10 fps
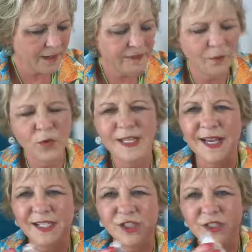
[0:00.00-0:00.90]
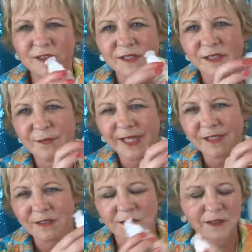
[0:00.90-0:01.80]
the one I choose is
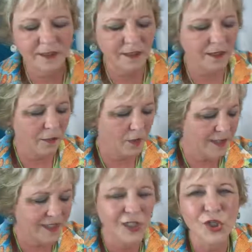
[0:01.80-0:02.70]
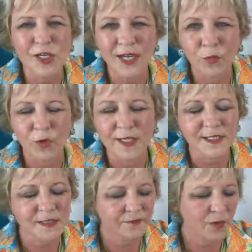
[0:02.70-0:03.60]
based on what kind of look I want.
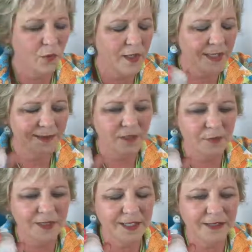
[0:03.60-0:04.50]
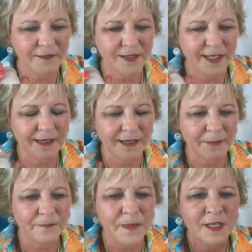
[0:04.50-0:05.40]
So if I want a little bit of
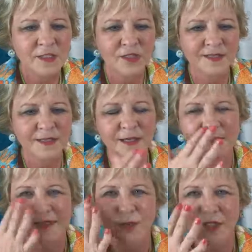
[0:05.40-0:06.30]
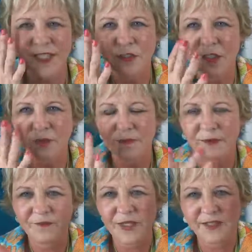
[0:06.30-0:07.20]
just a silky look with my
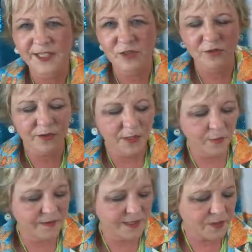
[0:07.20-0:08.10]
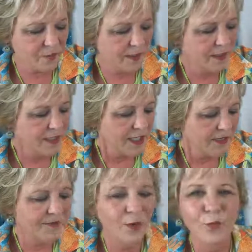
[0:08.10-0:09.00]
foundation, I'll go with this one.
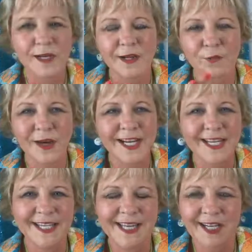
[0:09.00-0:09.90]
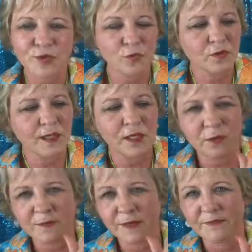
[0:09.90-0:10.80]
If I want a radiant natural glow
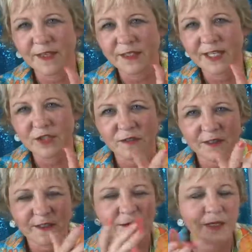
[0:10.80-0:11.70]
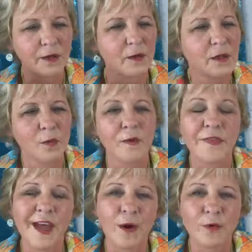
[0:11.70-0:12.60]
with my foundation, then I'll go with
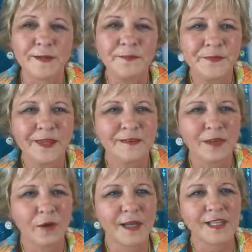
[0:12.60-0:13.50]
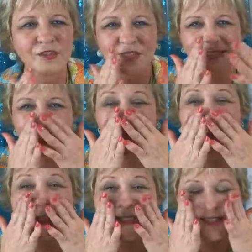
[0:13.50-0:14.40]
that one. So, and it's just
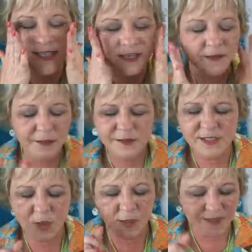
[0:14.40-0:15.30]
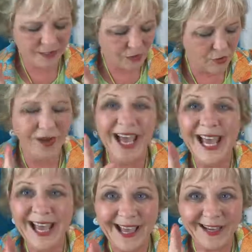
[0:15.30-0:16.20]
that easy. And also another little
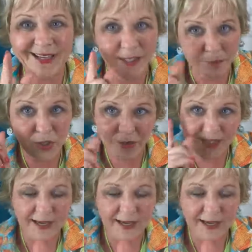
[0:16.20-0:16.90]
hack, a beauty